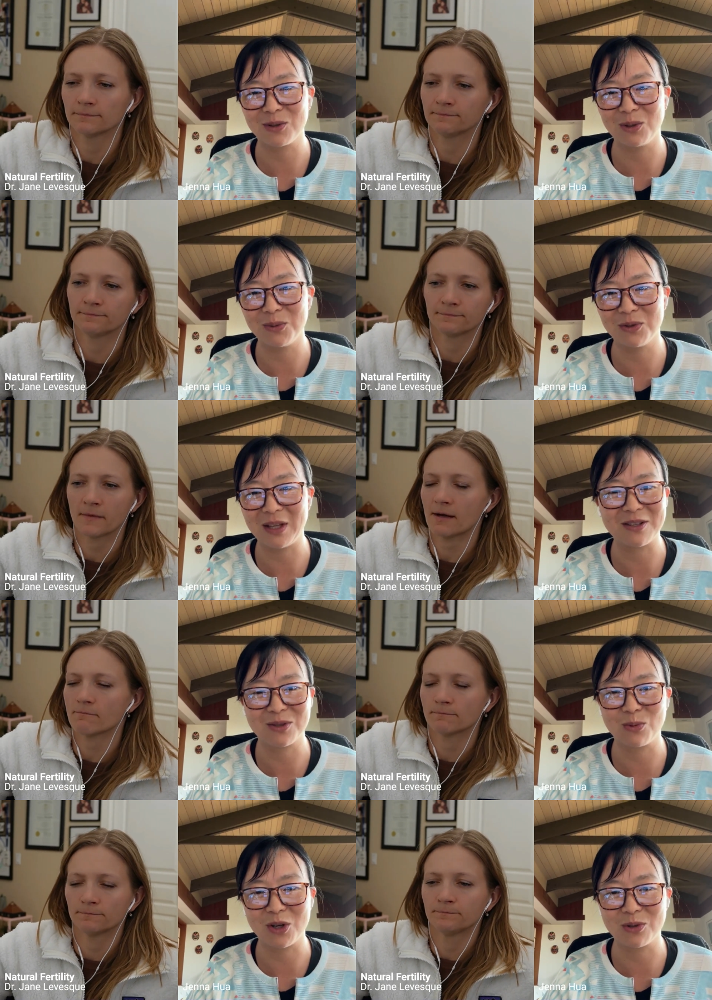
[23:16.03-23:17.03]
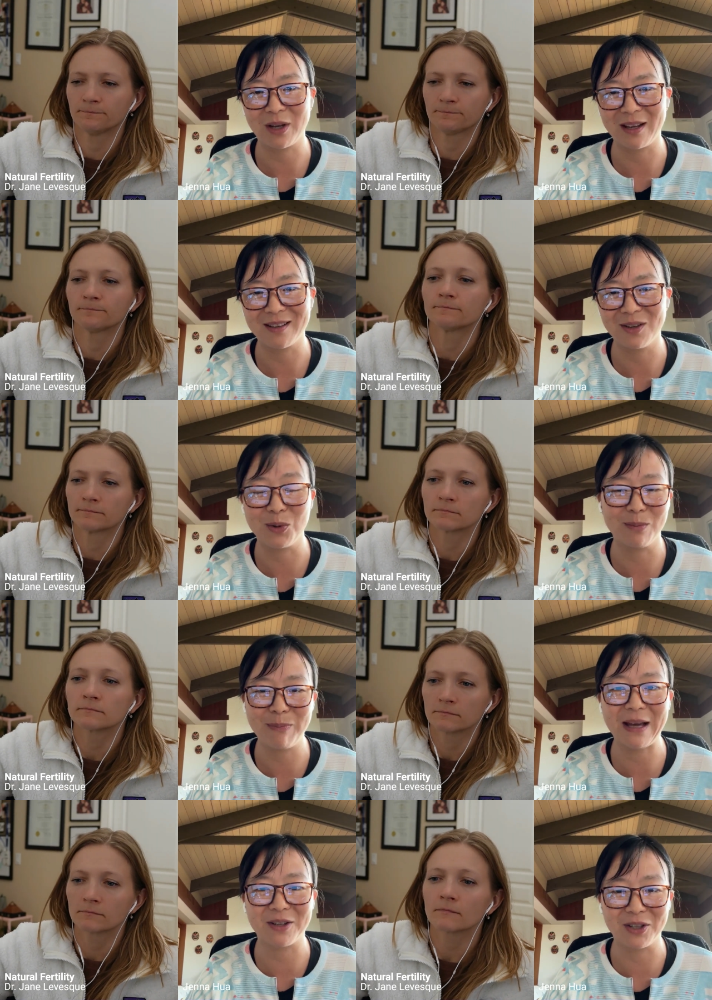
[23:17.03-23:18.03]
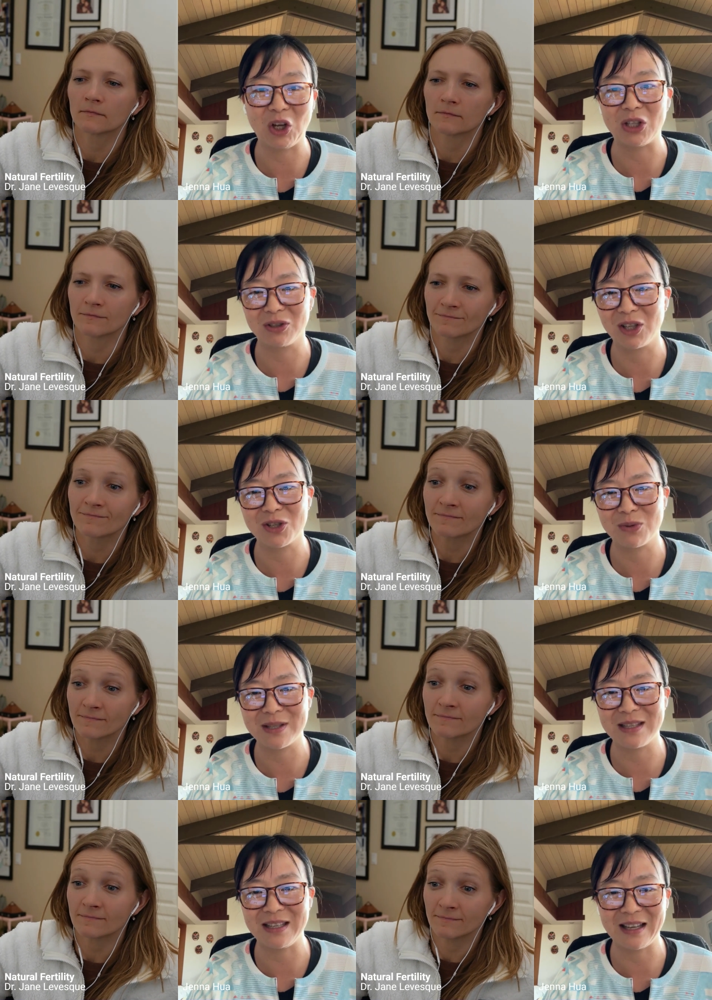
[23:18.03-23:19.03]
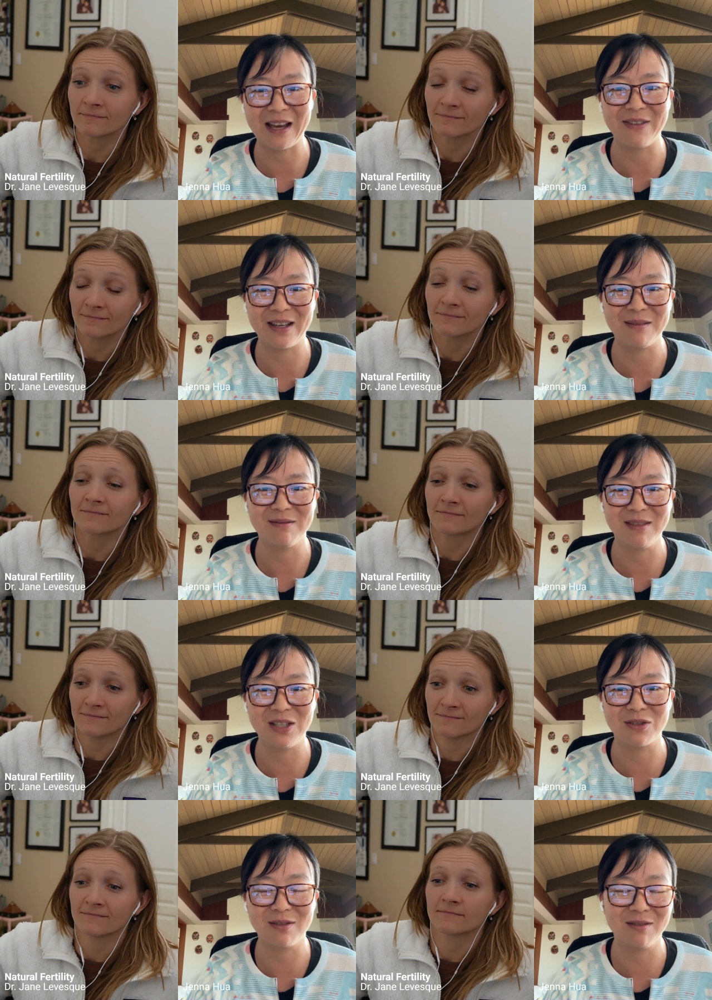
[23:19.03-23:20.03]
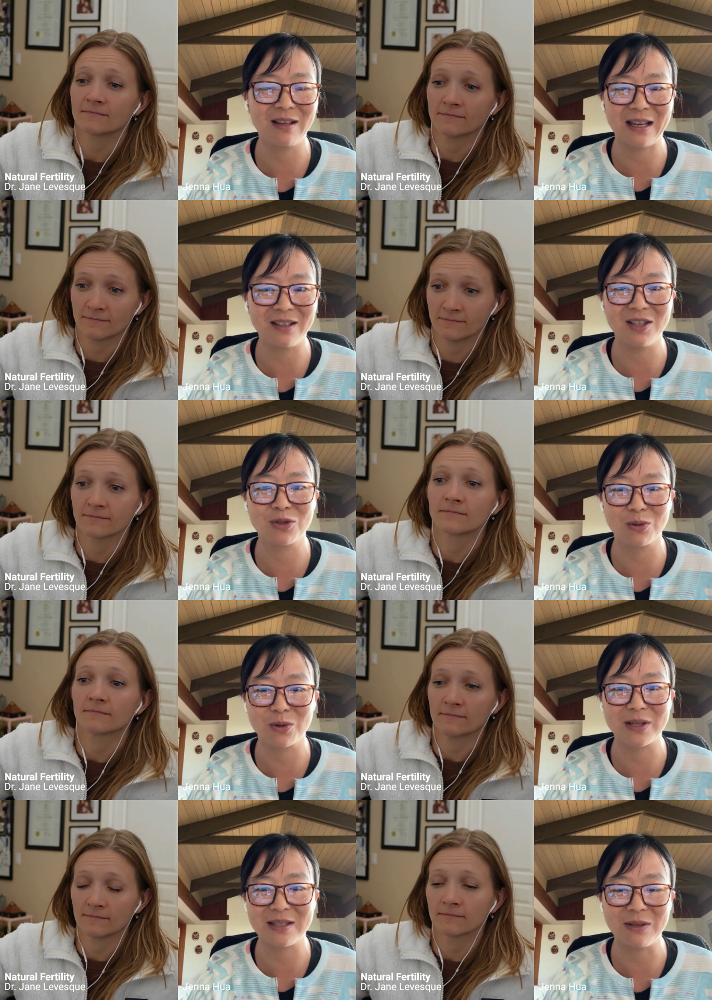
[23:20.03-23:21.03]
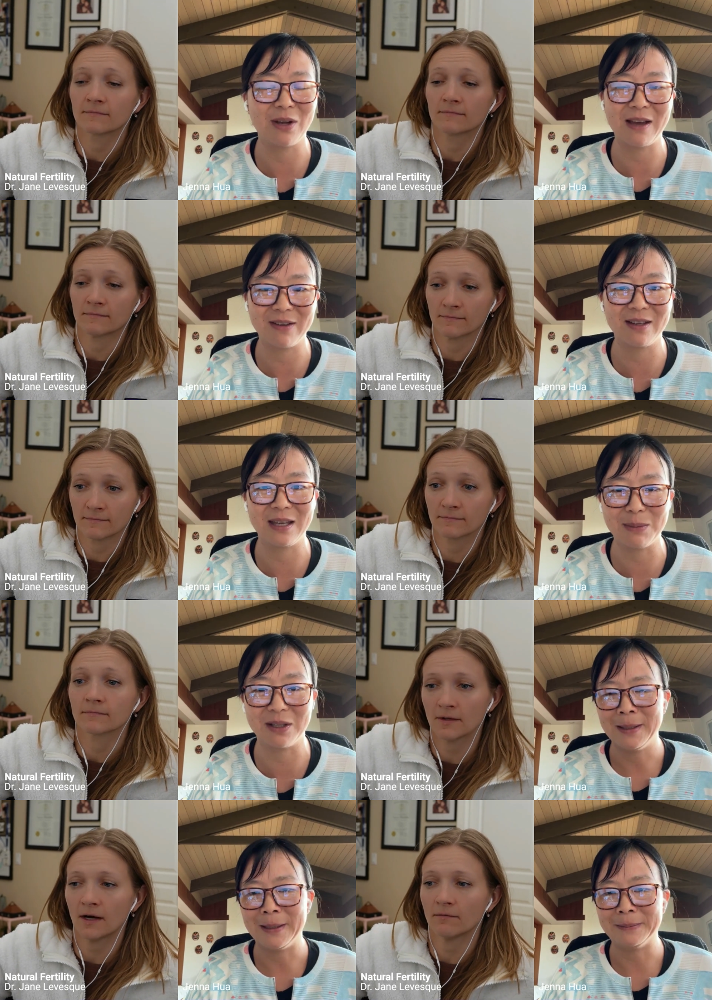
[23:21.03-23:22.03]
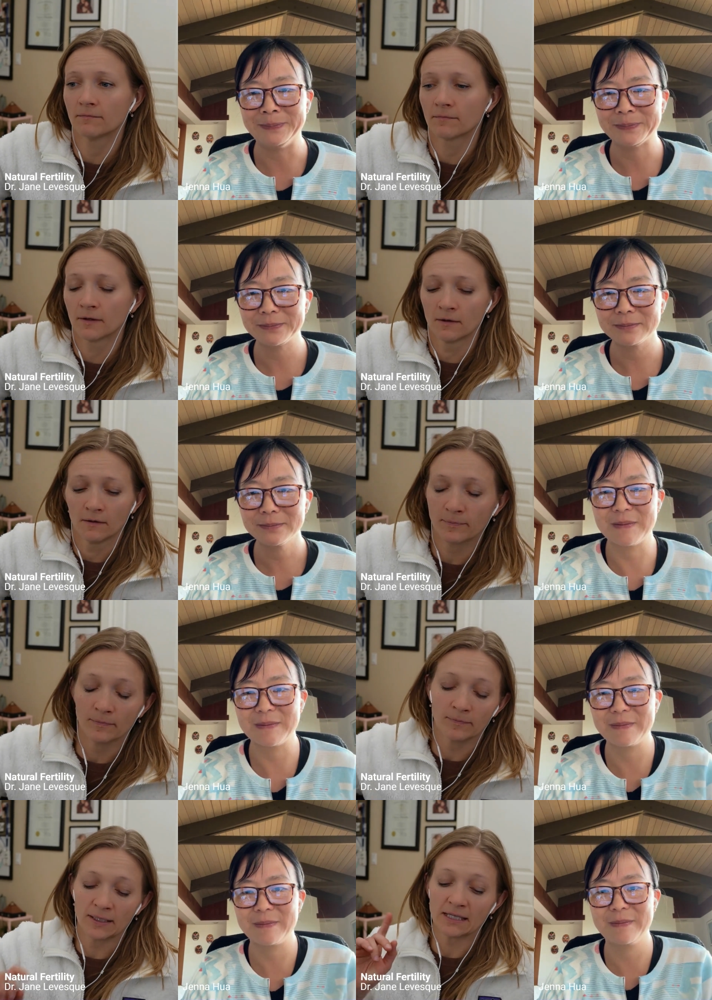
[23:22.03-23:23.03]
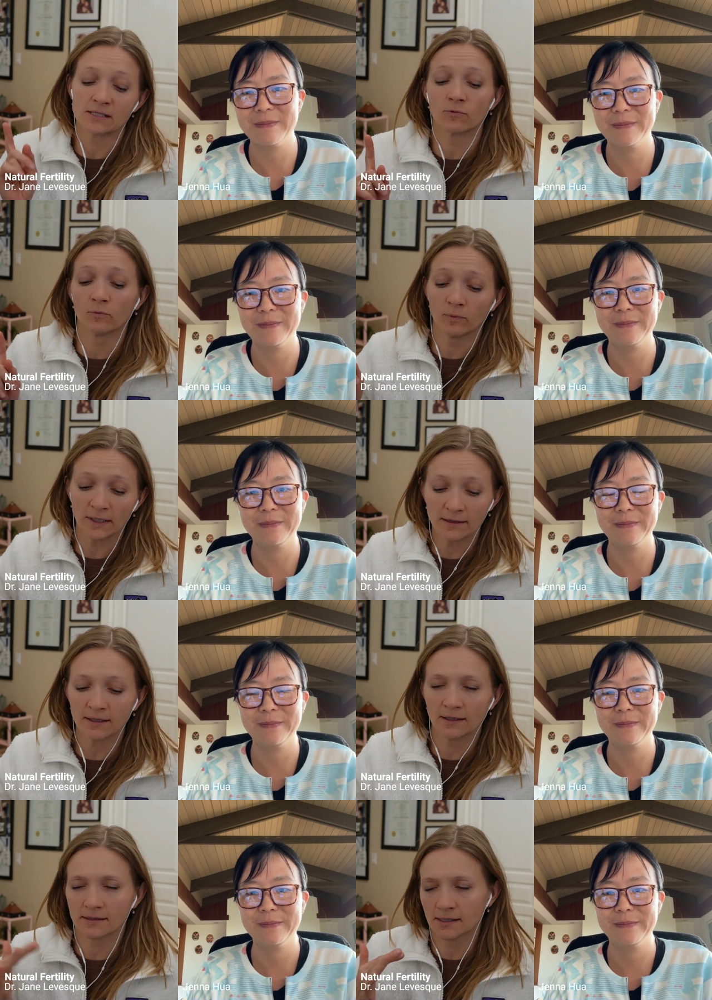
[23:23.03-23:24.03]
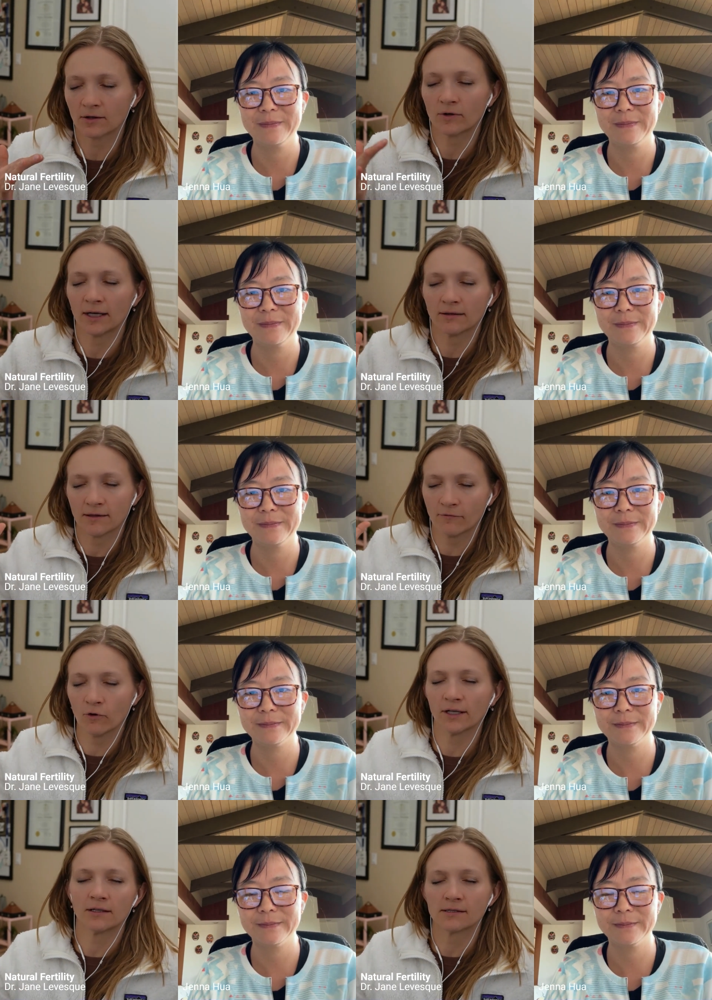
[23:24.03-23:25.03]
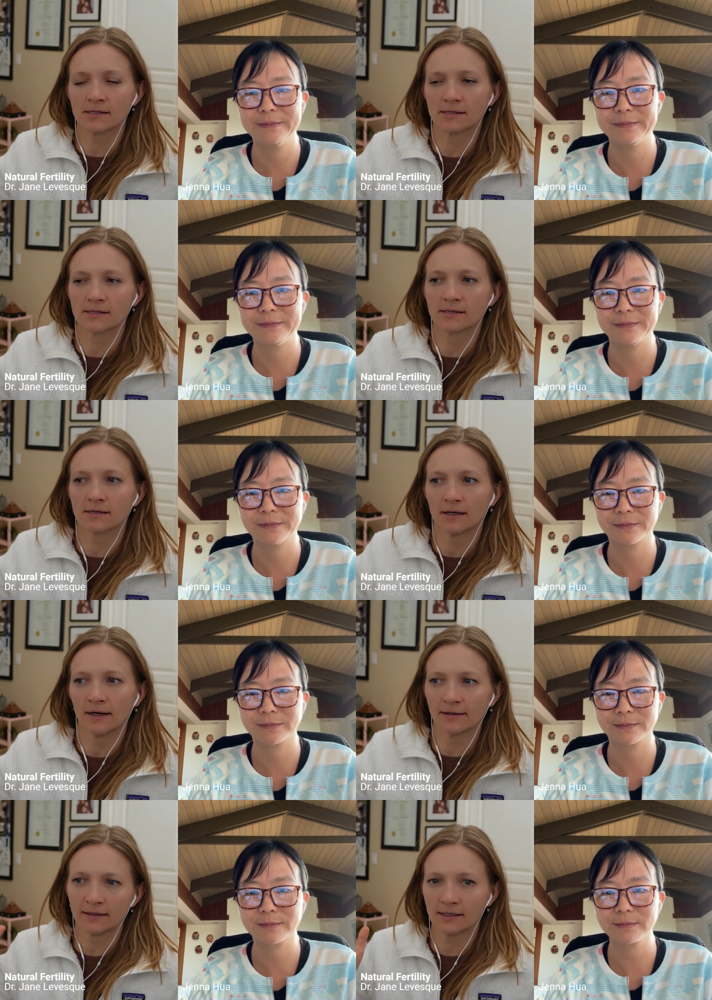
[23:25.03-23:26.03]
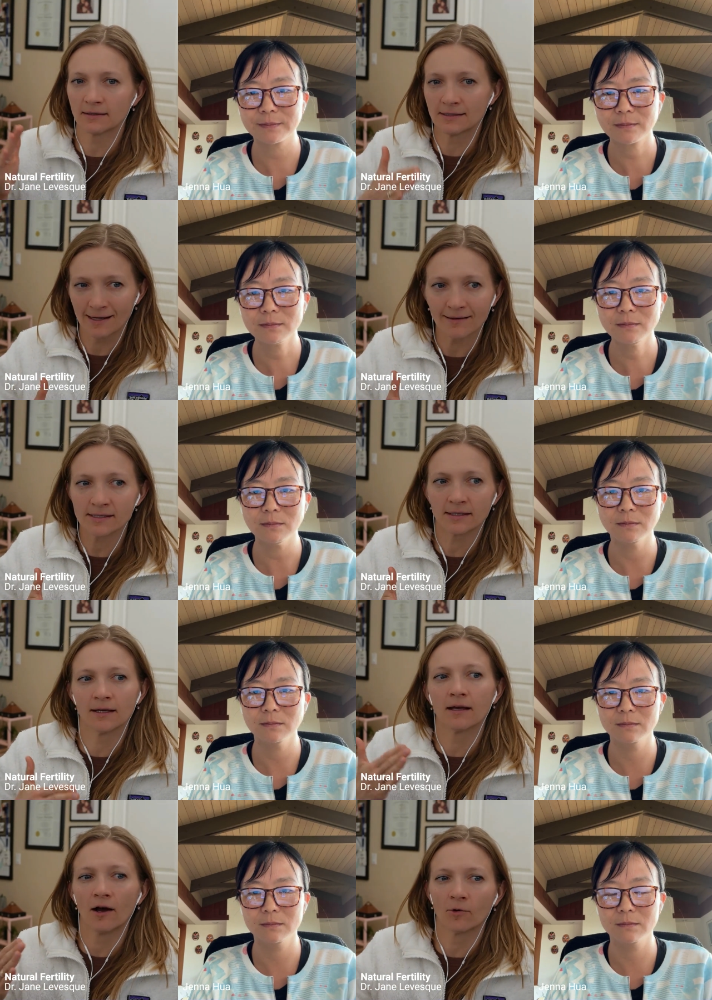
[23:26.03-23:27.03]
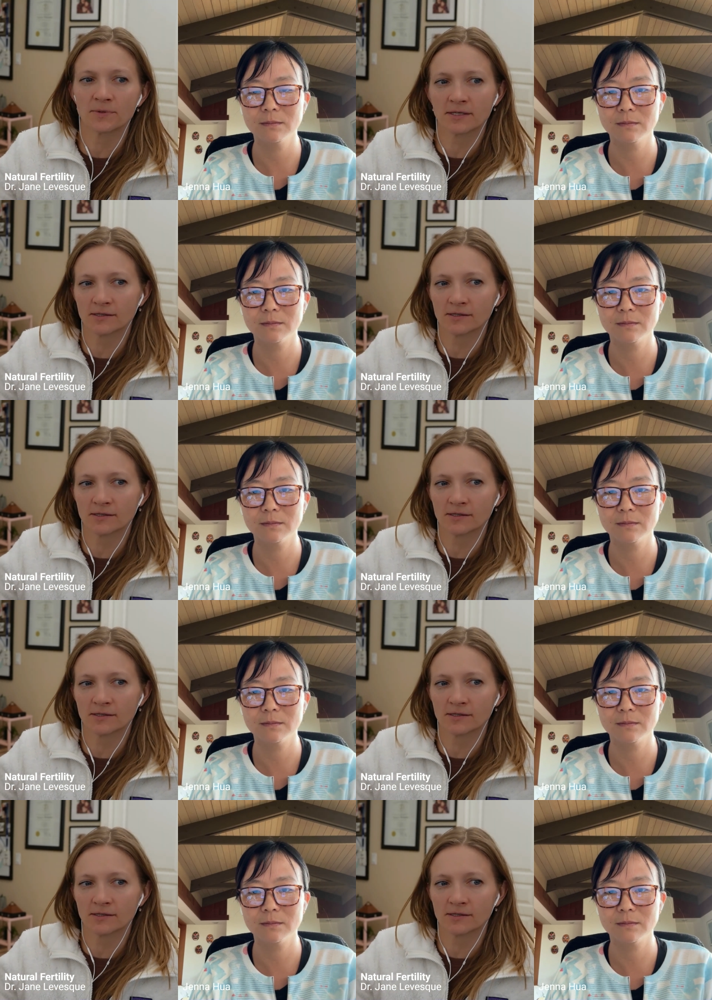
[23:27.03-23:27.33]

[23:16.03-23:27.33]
Speaker 1: So don't do that. Just wash your hand, or better not to touch receipt and have it, get a digital receipt or have it
Speaker 2: emailed. Because the one thing, it's like, okay, the avoidance is, I think the testing helps us